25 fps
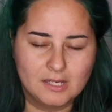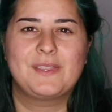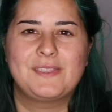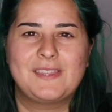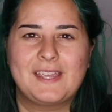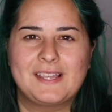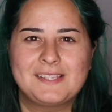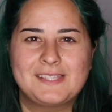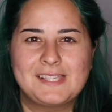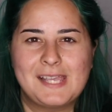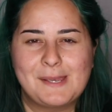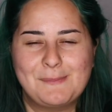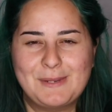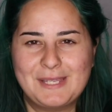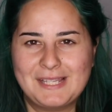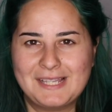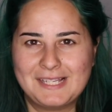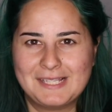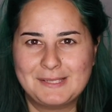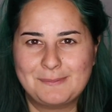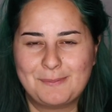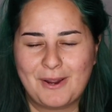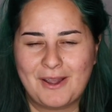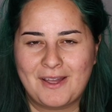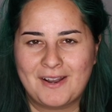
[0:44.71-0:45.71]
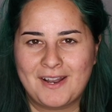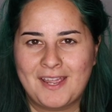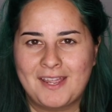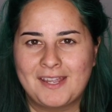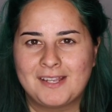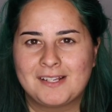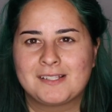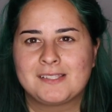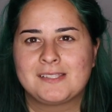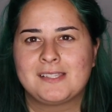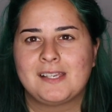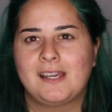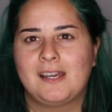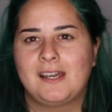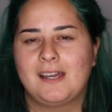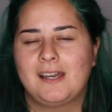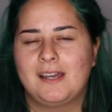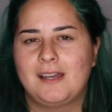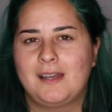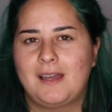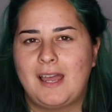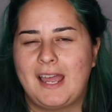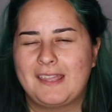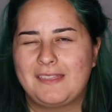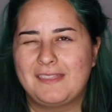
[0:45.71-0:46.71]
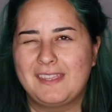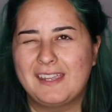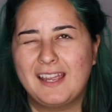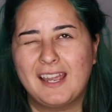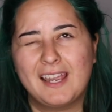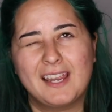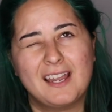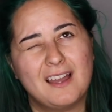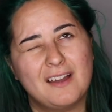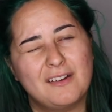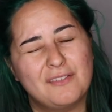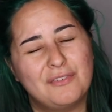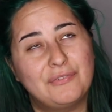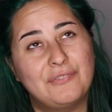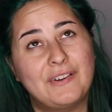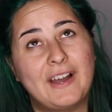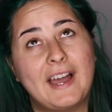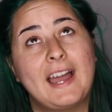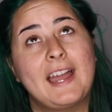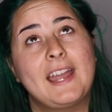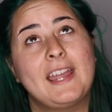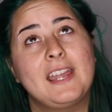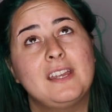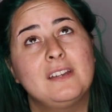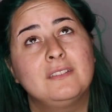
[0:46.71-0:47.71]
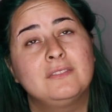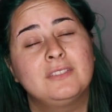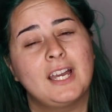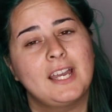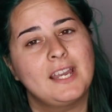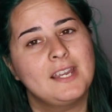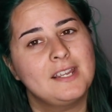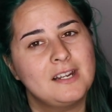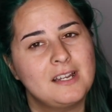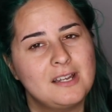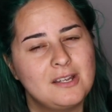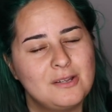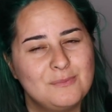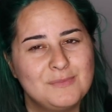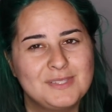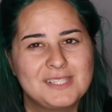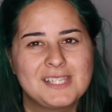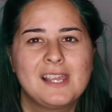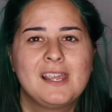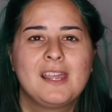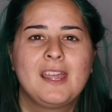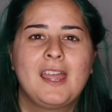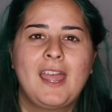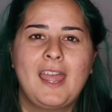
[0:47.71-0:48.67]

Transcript: They sent me these products. Uh, I think I got five items.